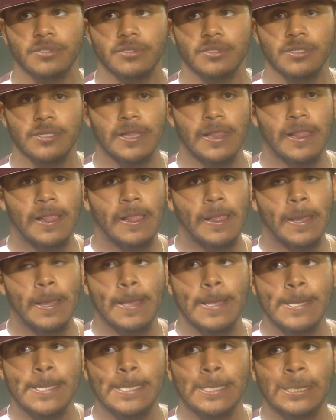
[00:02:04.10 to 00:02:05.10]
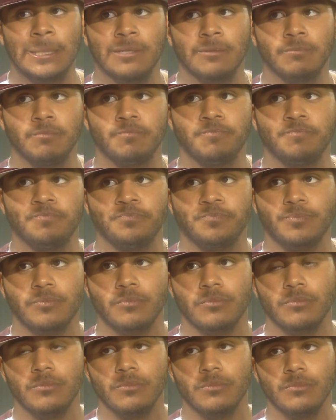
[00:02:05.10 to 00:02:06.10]
And how confident are you right now at
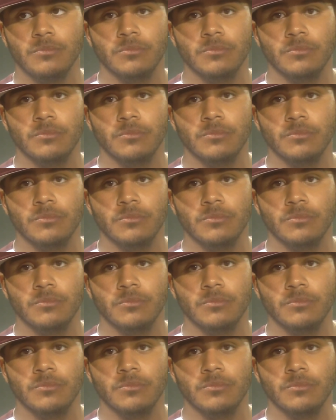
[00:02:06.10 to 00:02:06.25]
second?